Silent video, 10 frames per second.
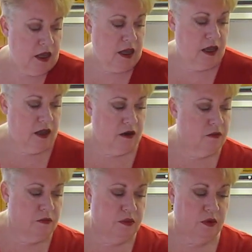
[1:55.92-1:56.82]

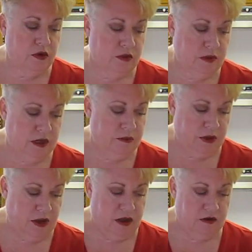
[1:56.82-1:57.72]
And pour them in a
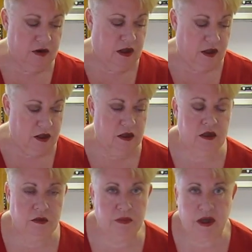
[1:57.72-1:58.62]
pot.
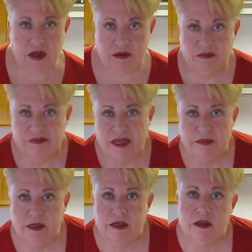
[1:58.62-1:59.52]
Pot
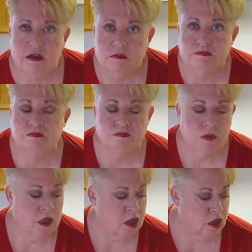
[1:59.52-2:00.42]
maybe
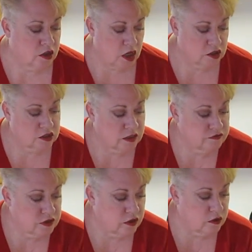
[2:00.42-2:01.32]
large
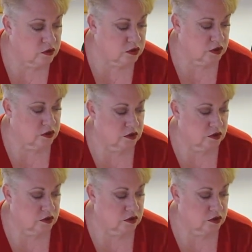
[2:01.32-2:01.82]
enough to hold